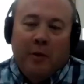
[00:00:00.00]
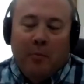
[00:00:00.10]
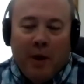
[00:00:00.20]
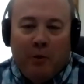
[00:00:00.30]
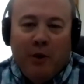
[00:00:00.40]

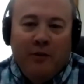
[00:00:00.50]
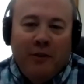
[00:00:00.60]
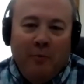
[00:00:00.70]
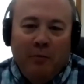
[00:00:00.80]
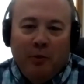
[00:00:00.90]
big
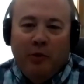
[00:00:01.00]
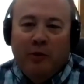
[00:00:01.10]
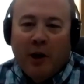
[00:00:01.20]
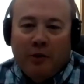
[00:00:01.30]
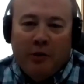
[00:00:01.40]
reason,
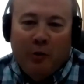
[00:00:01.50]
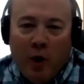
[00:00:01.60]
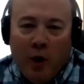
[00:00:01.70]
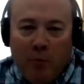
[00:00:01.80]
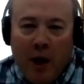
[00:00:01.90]
Dr.
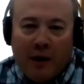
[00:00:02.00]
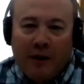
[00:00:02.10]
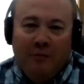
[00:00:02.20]
Dwayne Beck